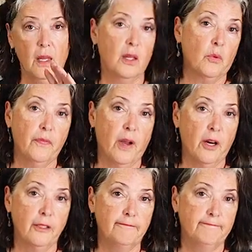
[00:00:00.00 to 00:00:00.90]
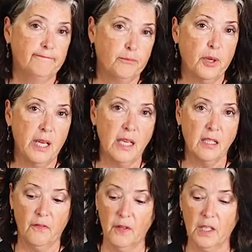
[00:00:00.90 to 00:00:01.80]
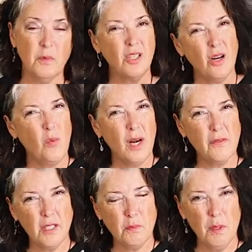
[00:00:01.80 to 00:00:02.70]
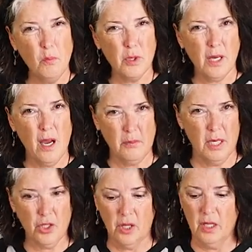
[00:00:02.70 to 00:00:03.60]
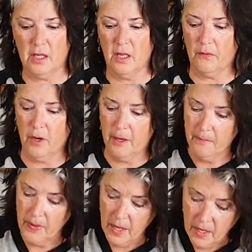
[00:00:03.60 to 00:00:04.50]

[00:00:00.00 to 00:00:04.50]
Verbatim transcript: and refire it pretty easy fix, but you don't want to have to spend more time touching this stuff, right?